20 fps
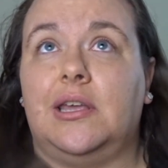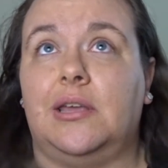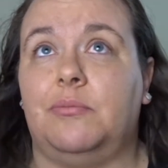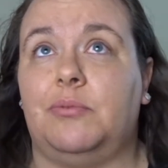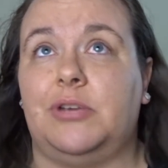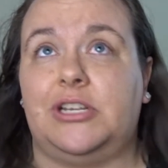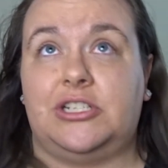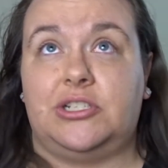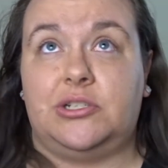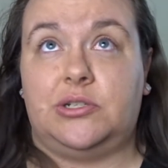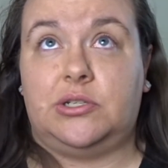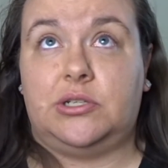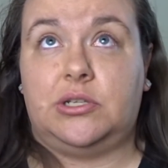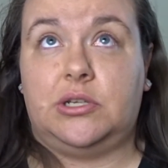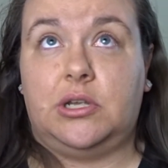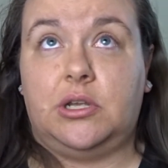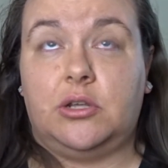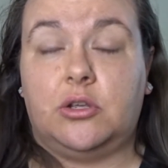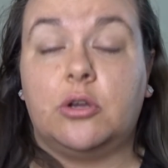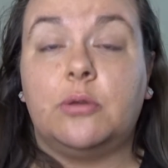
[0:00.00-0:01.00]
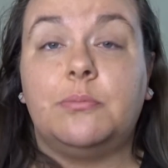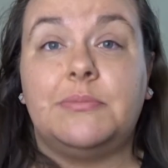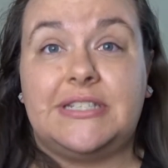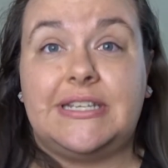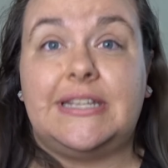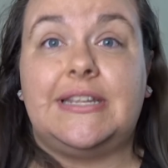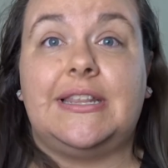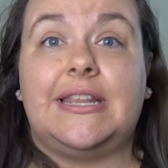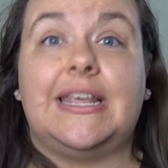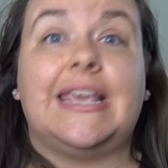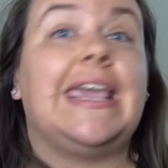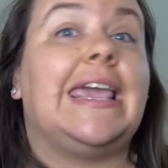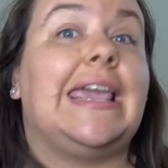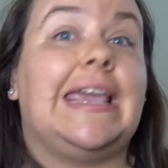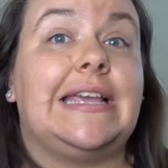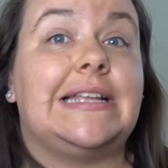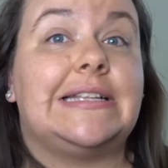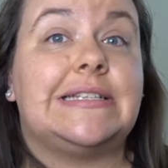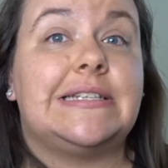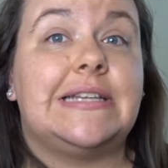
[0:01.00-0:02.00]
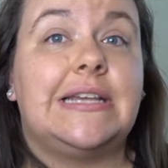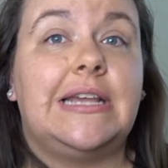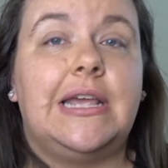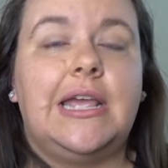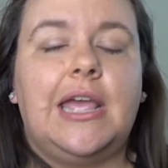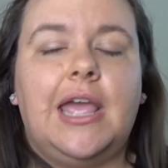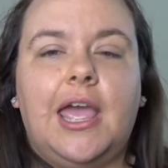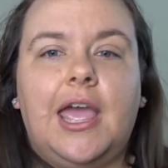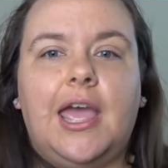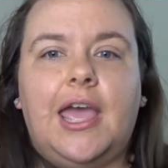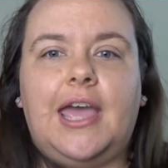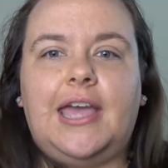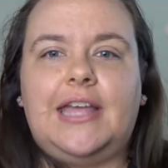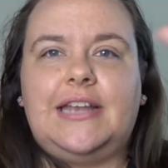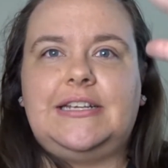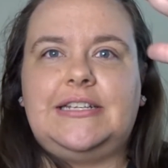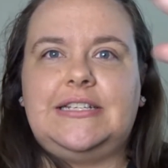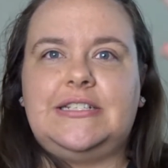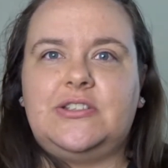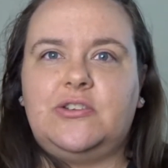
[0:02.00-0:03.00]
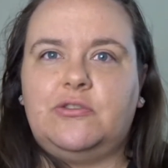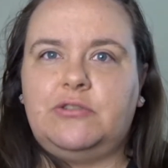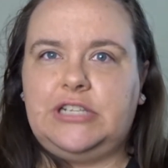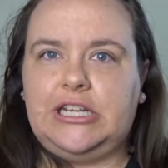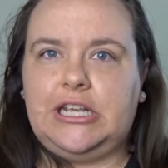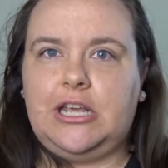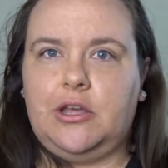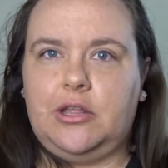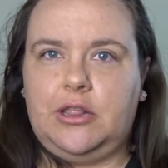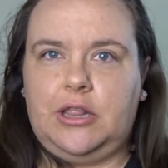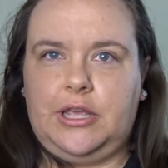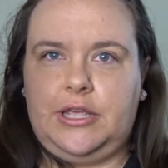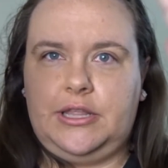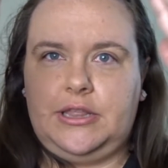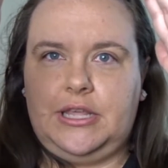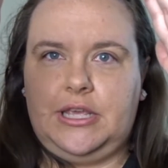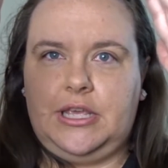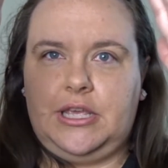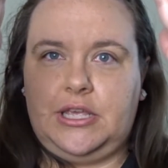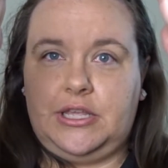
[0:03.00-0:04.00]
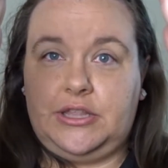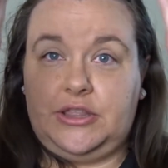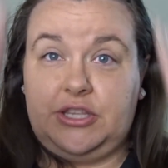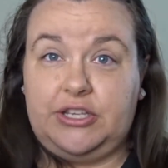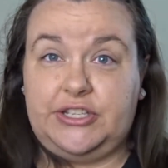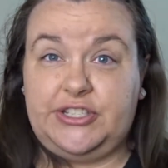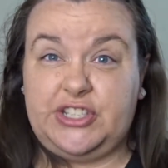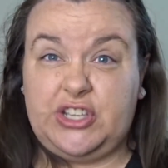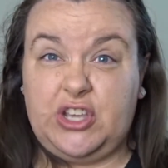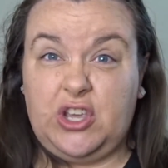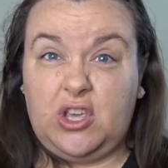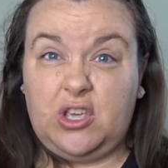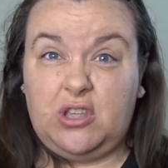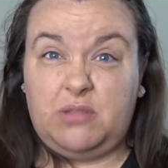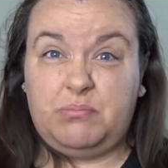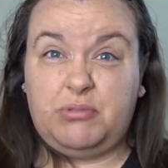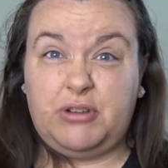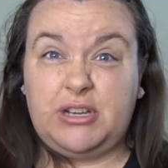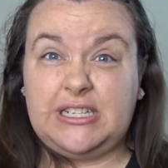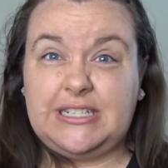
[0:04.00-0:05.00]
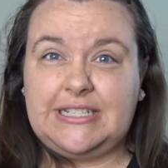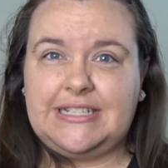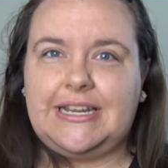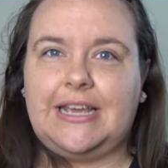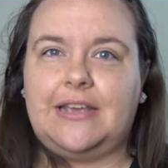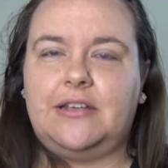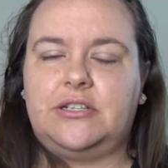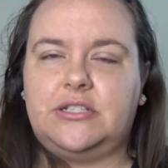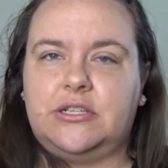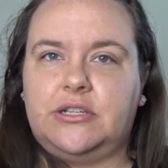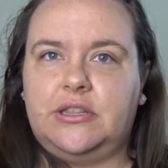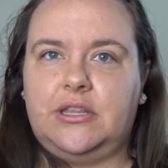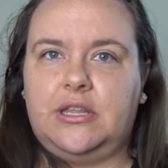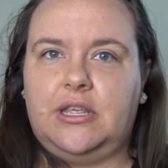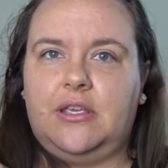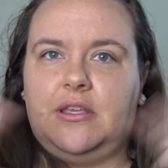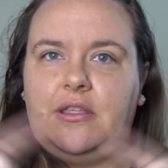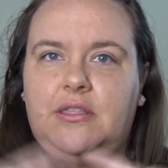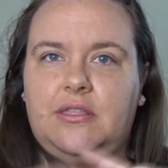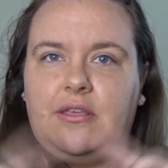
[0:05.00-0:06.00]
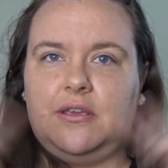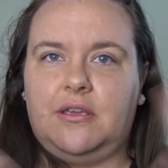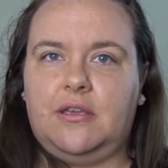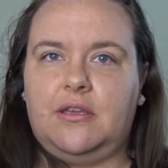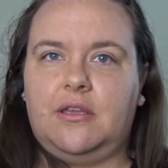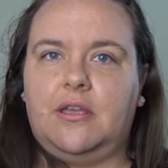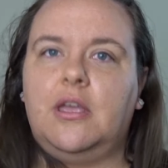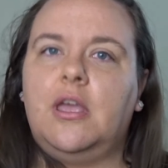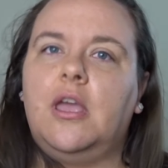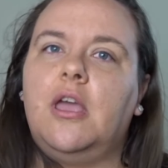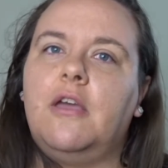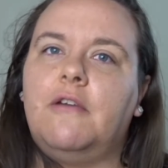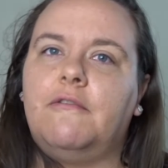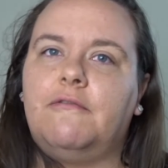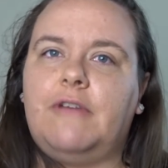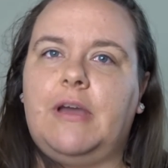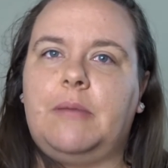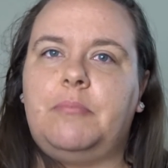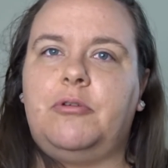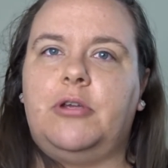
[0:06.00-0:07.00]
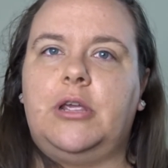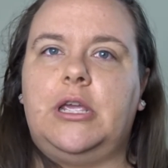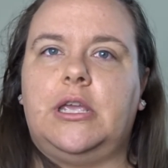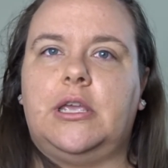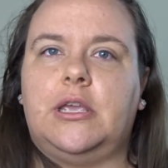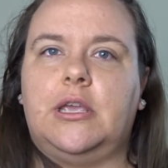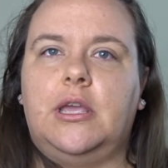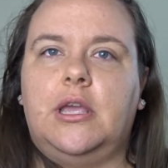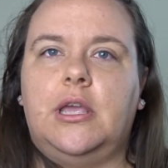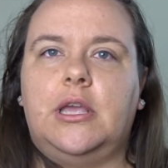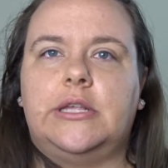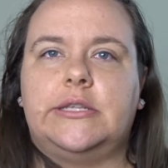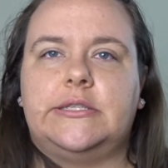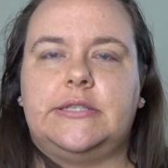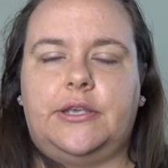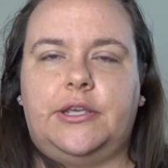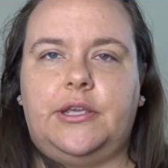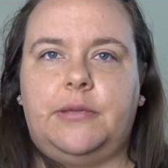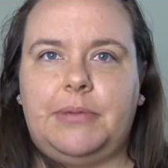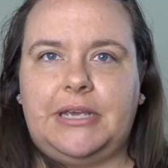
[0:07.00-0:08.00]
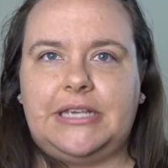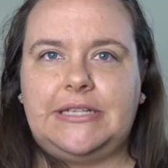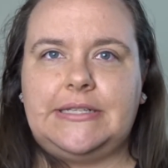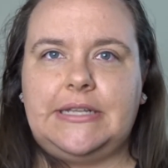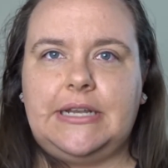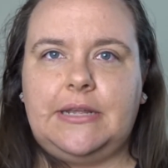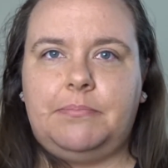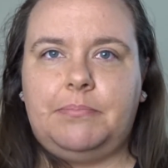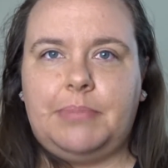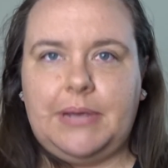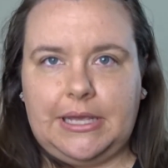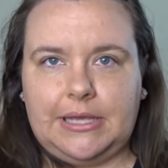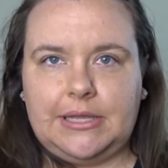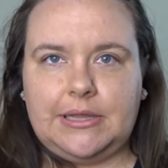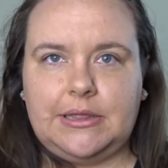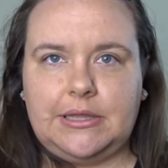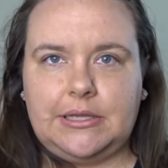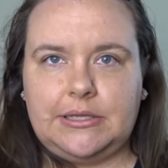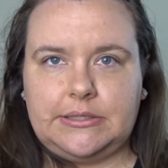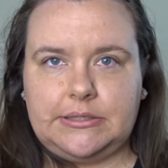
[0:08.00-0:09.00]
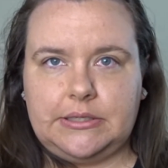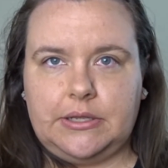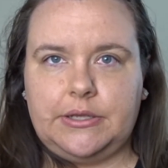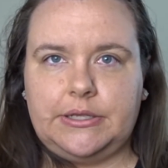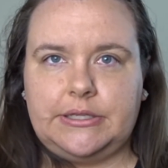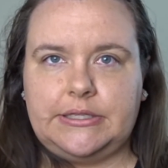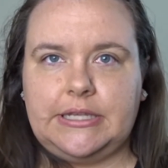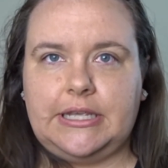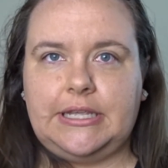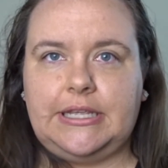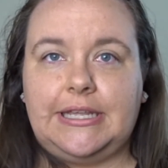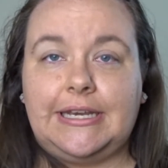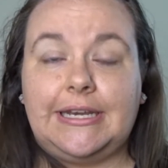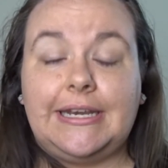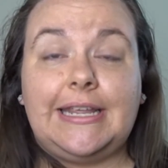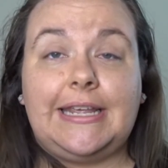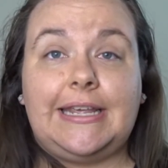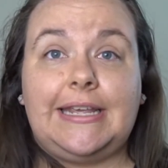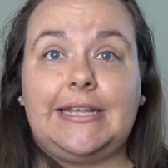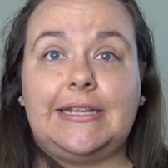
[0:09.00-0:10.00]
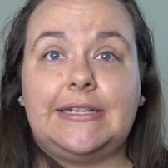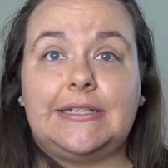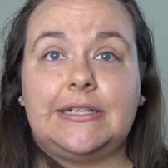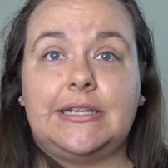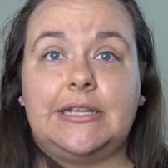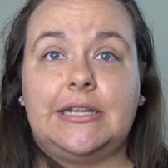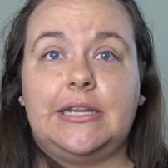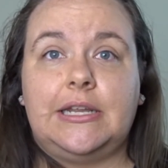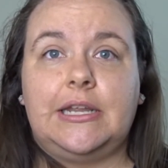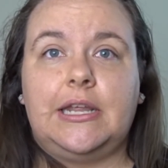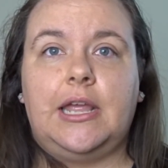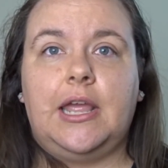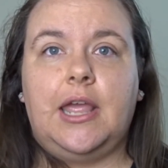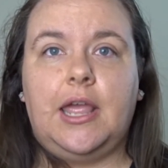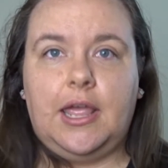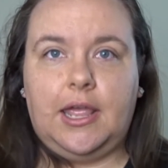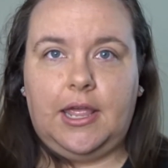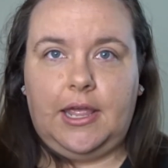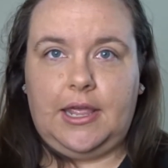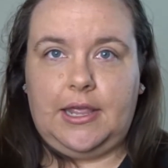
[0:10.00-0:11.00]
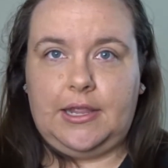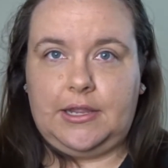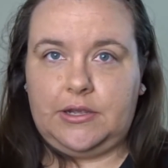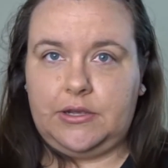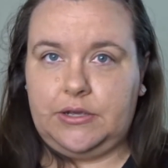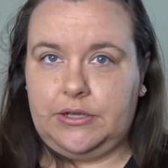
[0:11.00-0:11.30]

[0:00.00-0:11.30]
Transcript: which comes in the kit, and it's already got like the skirt printed out on the fabric. So you basically pick the size that you need and